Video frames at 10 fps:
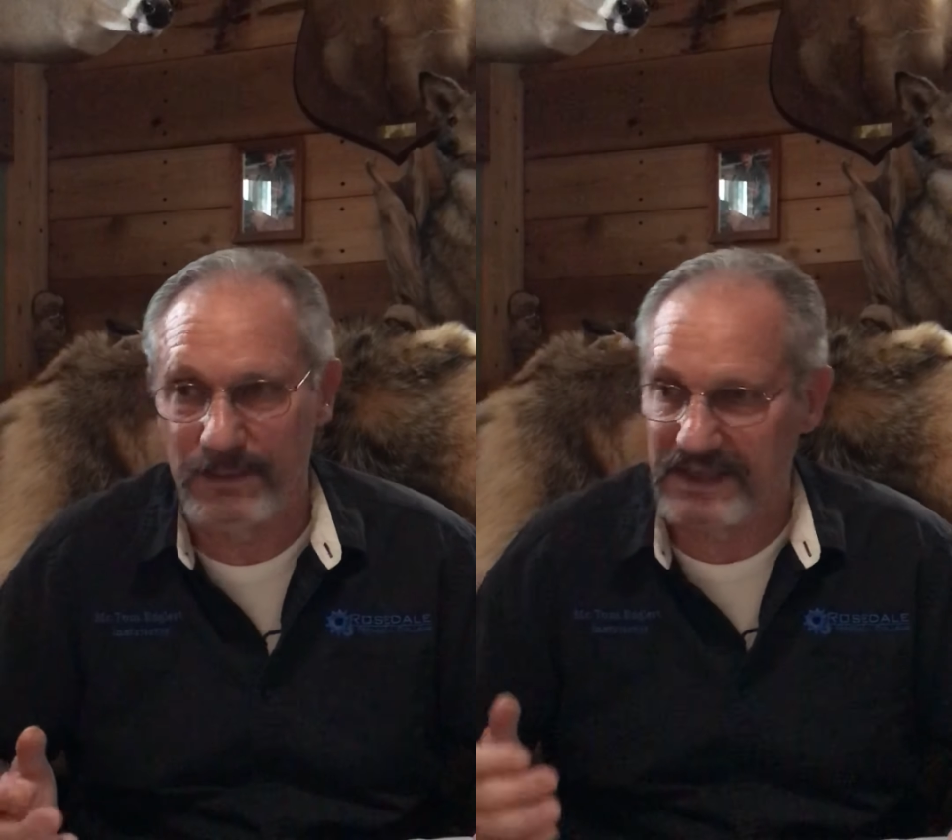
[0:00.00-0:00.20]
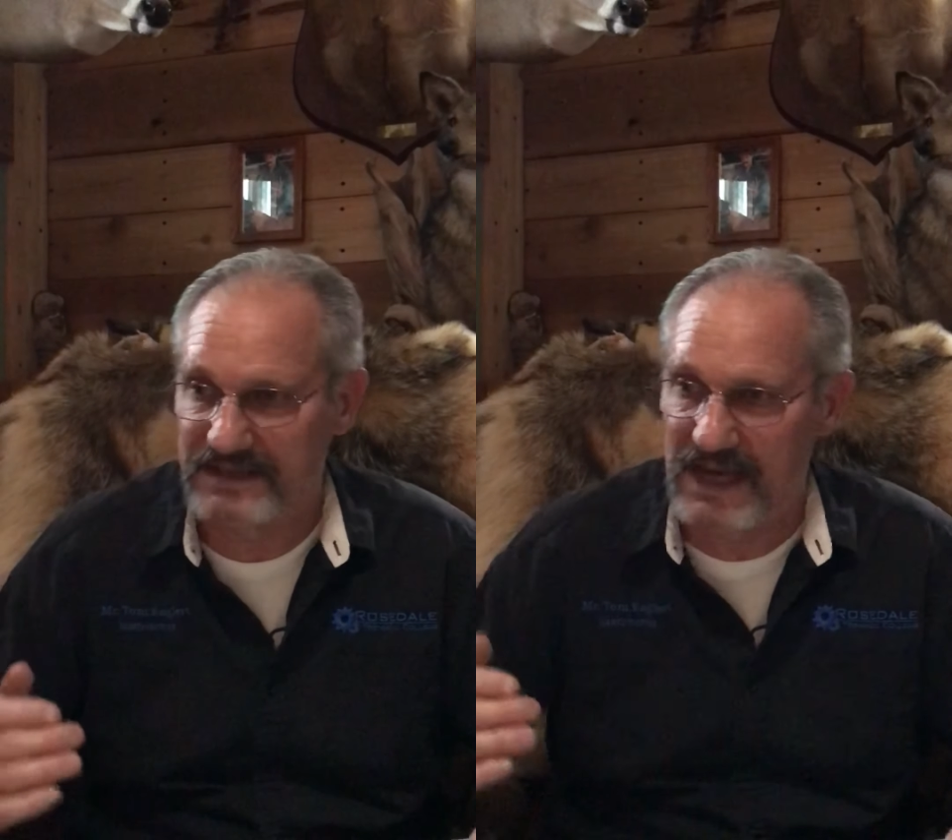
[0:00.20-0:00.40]

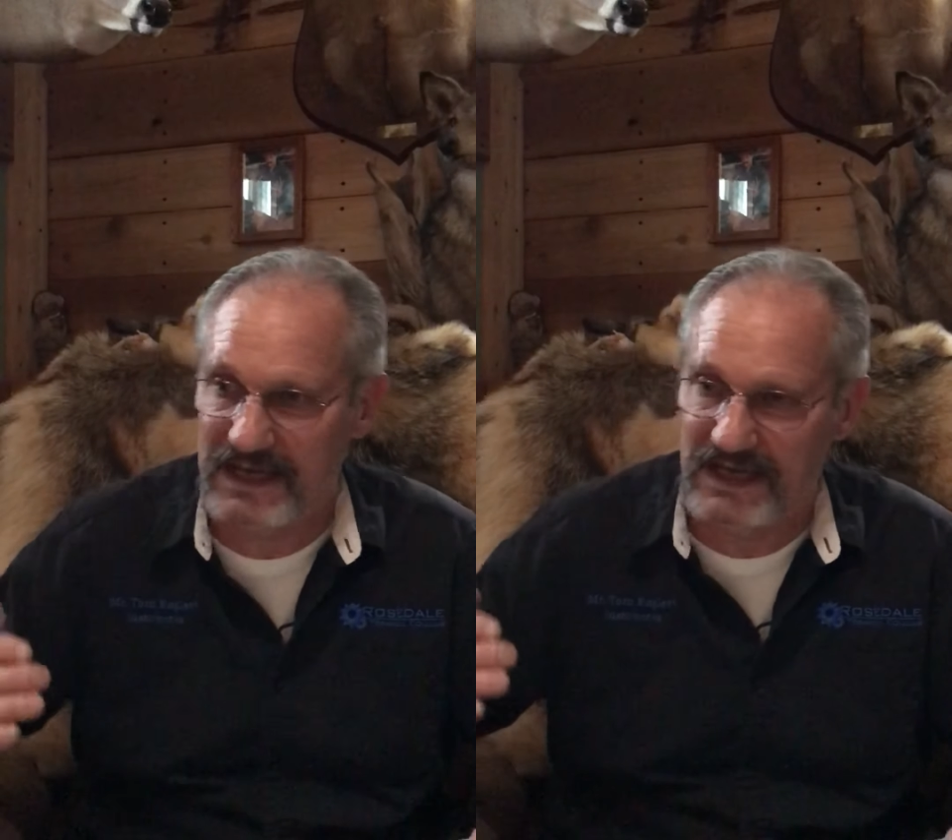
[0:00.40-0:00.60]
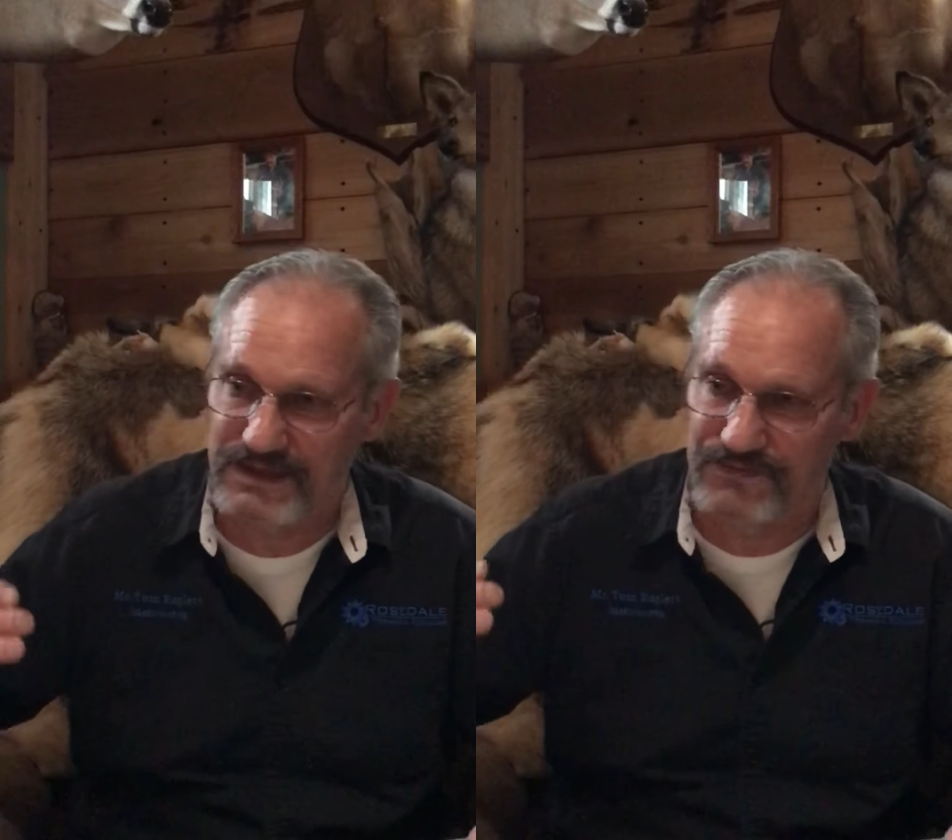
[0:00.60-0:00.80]
because that
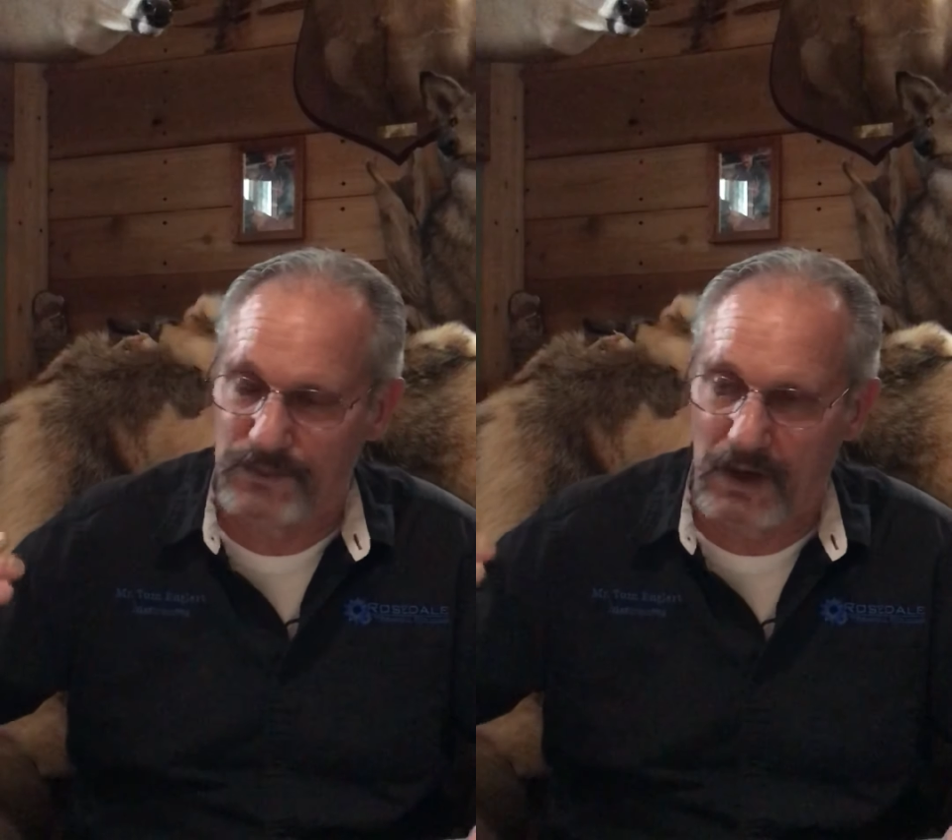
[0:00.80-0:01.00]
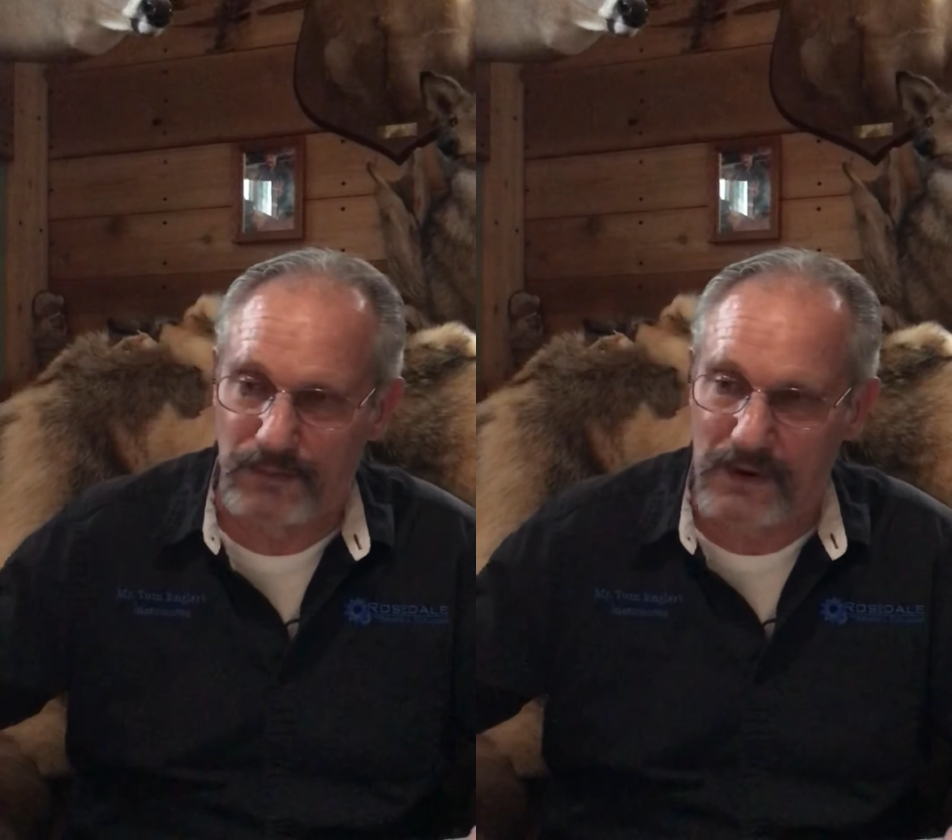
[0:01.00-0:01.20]
gets
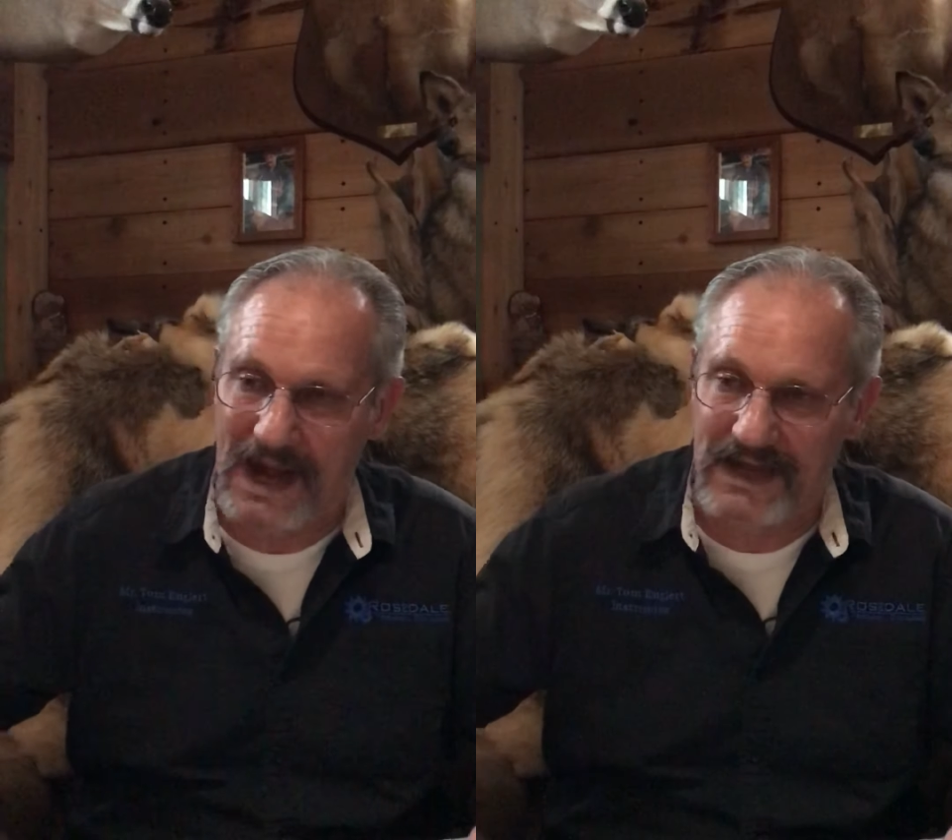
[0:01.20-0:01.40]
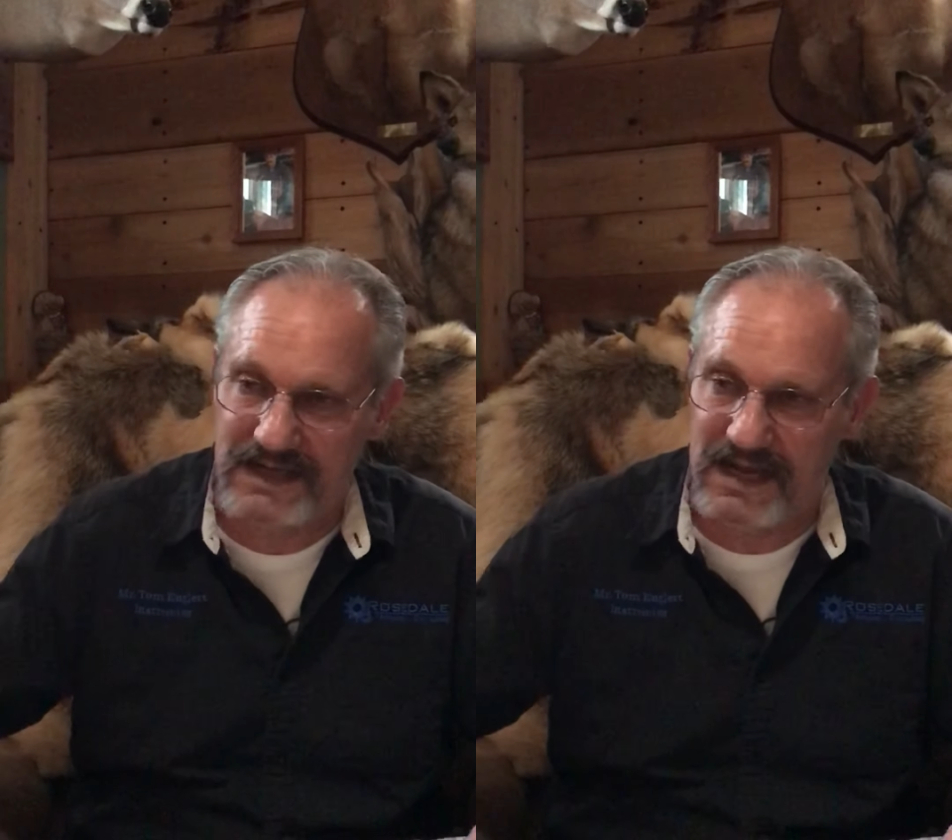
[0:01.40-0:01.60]
from our
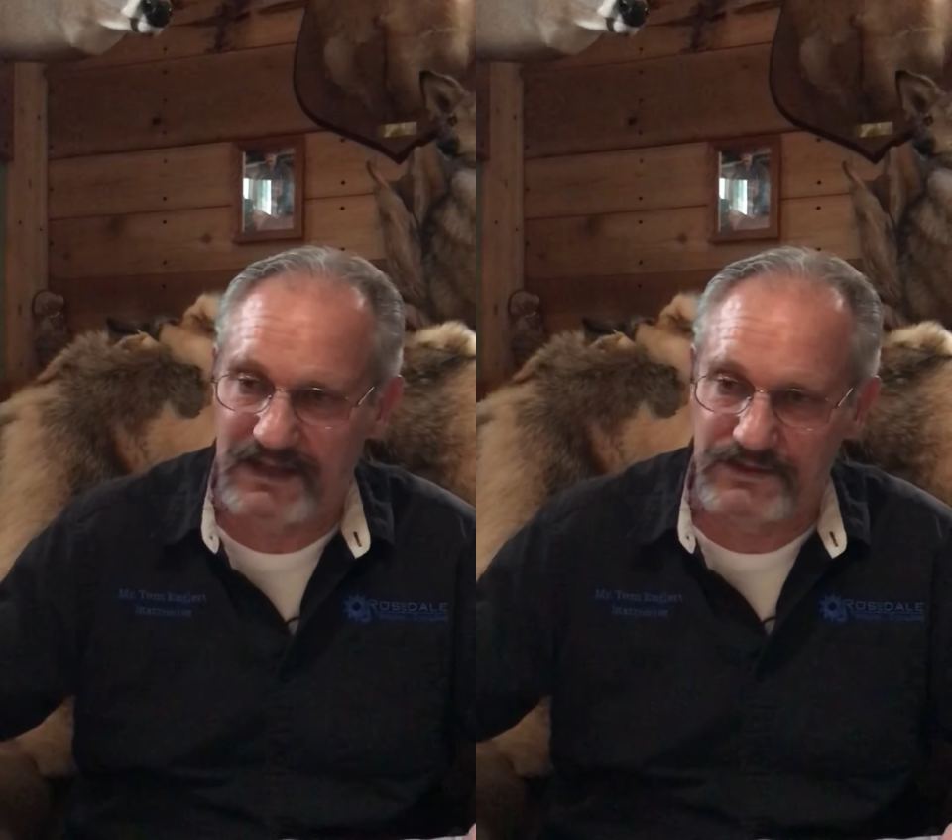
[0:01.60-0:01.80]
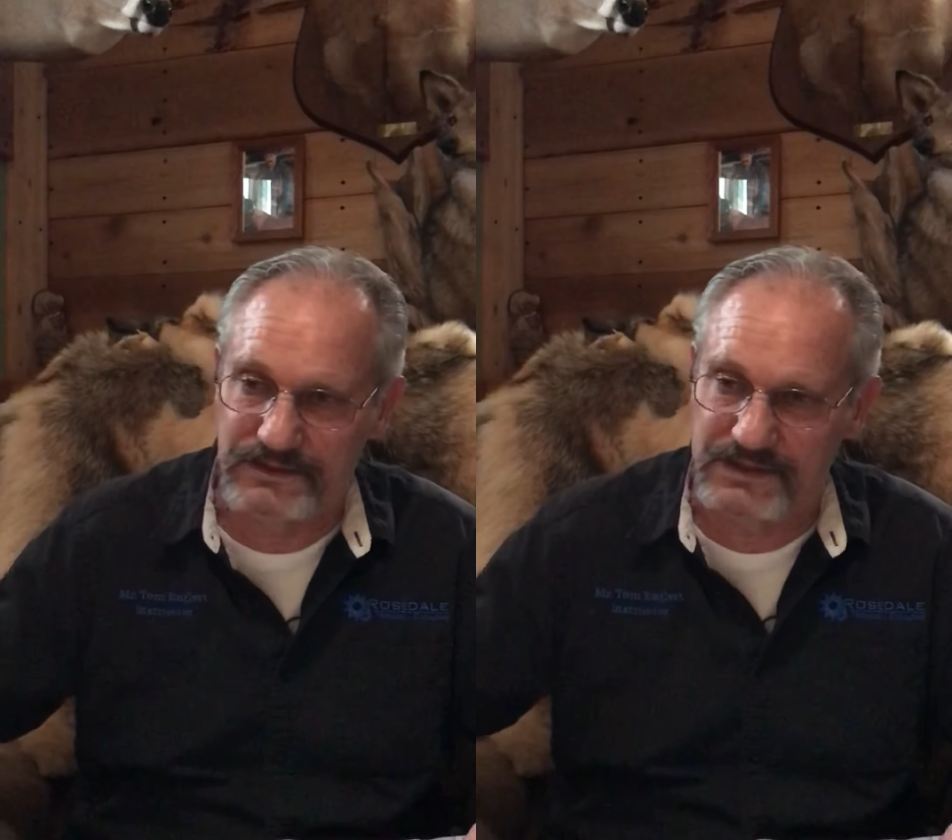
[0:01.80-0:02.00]

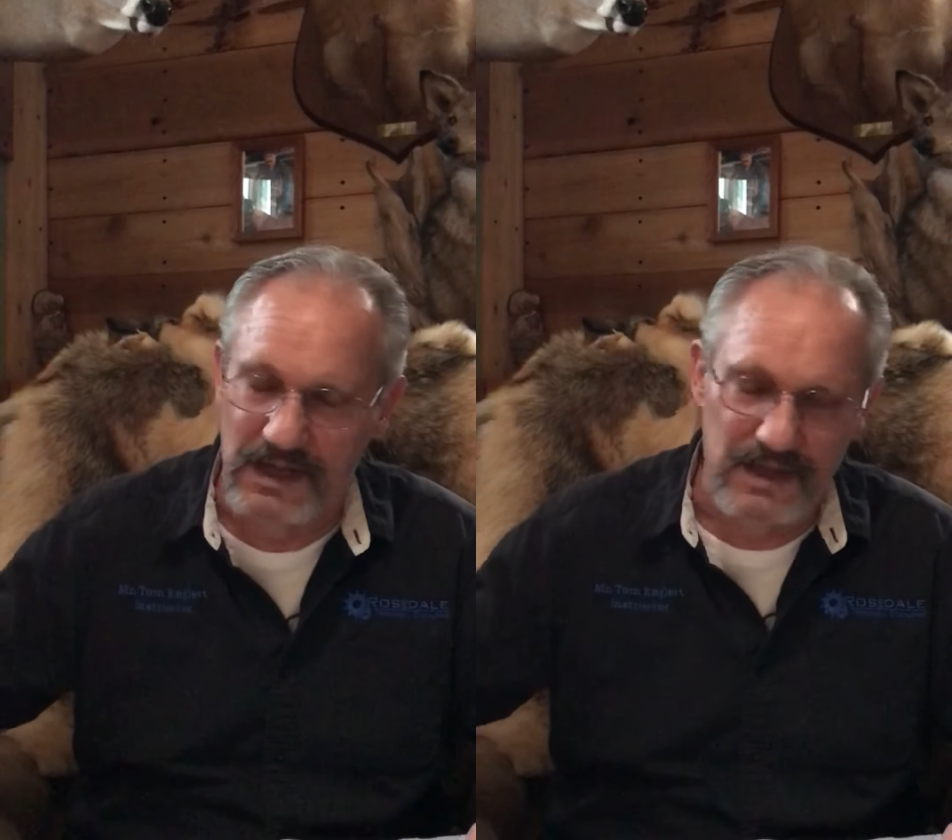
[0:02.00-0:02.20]
radiators